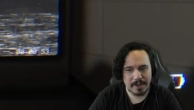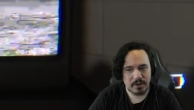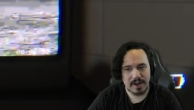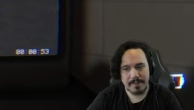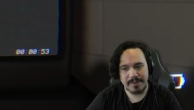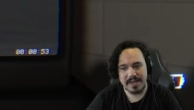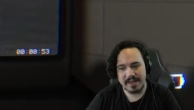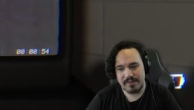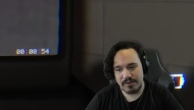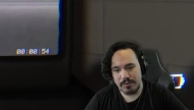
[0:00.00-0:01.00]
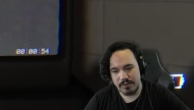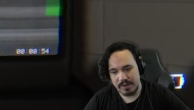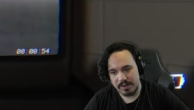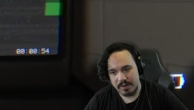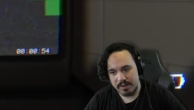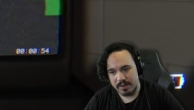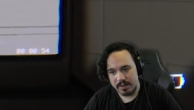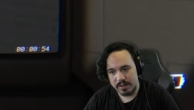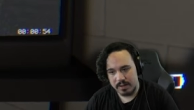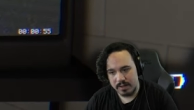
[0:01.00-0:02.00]
better not be it, dude.
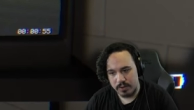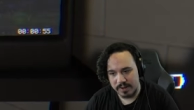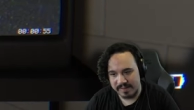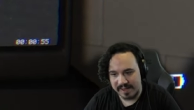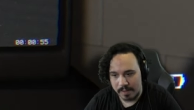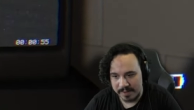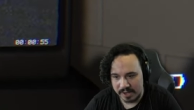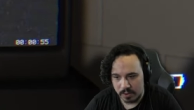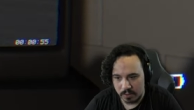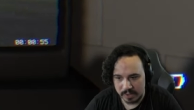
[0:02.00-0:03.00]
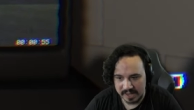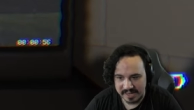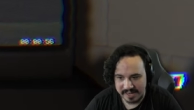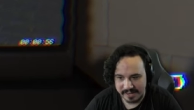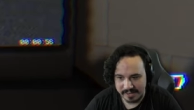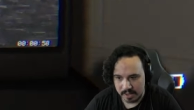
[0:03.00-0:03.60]
You didn't tell me at all what I needed.